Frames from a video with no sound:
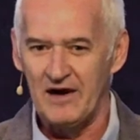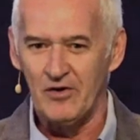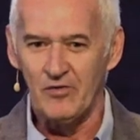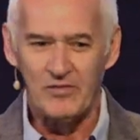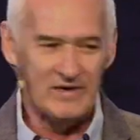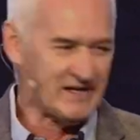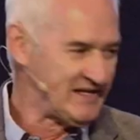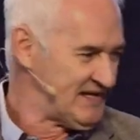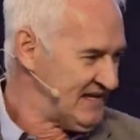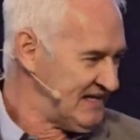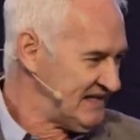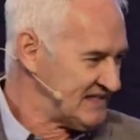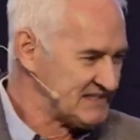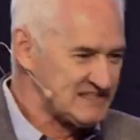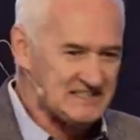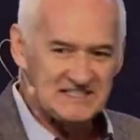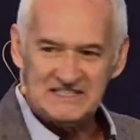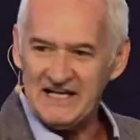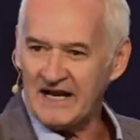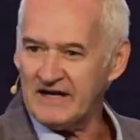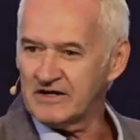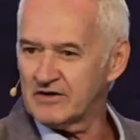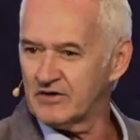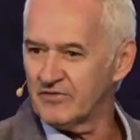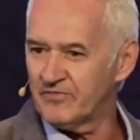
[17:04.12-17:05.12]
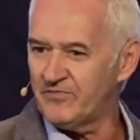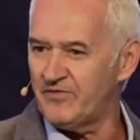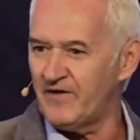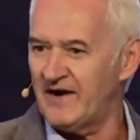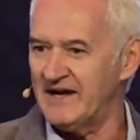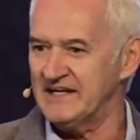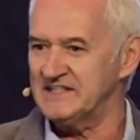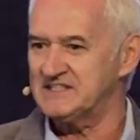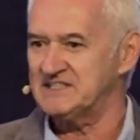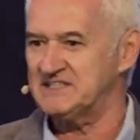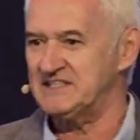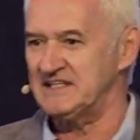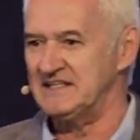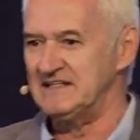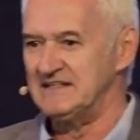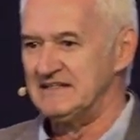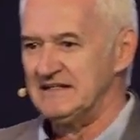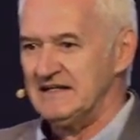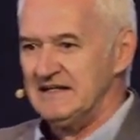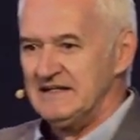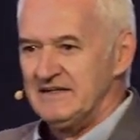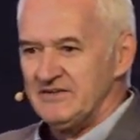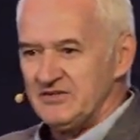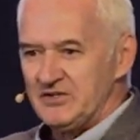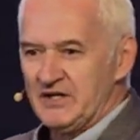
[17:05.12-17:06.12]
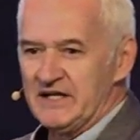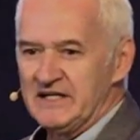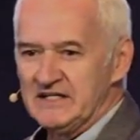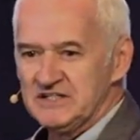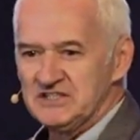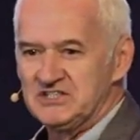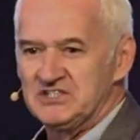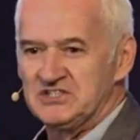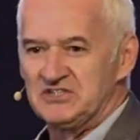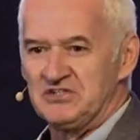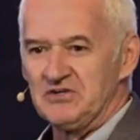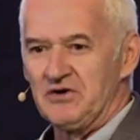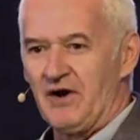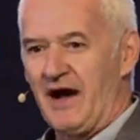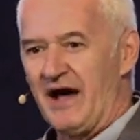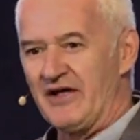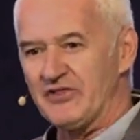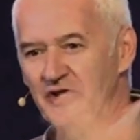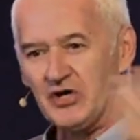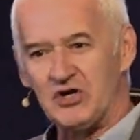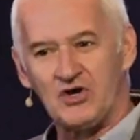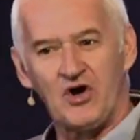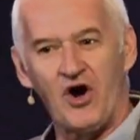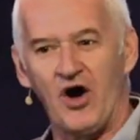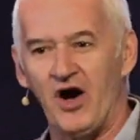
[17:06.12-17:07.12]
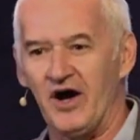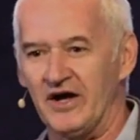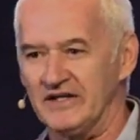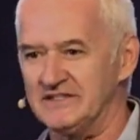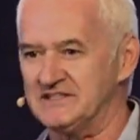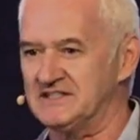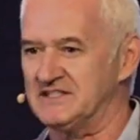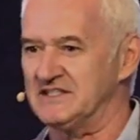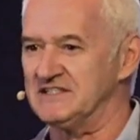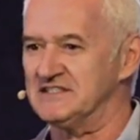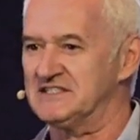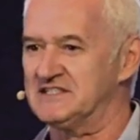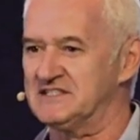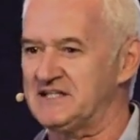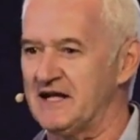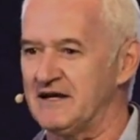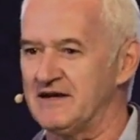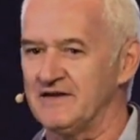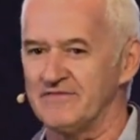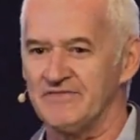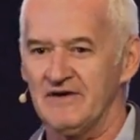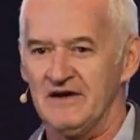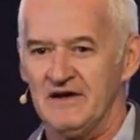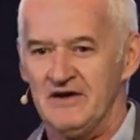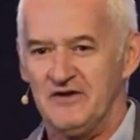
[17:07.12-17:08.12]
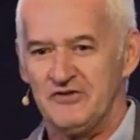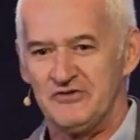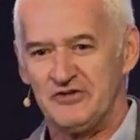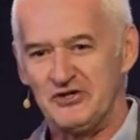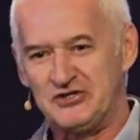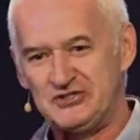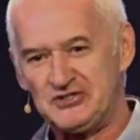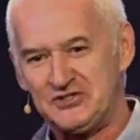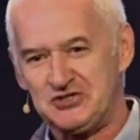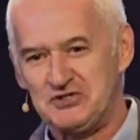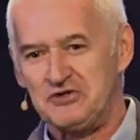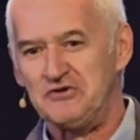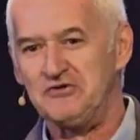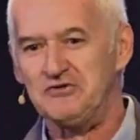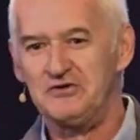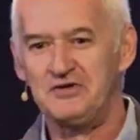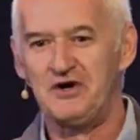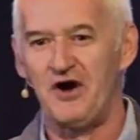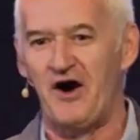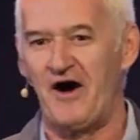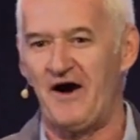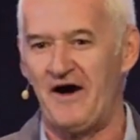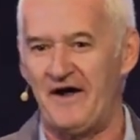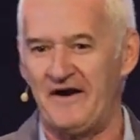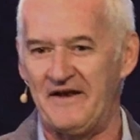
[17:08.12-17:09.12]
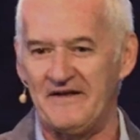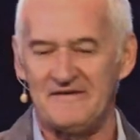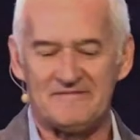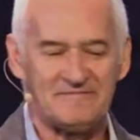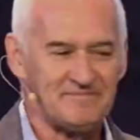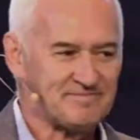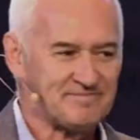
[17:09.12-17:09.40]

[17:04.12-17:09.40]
Yahweh we sacrificing things to other gods instead of the true God.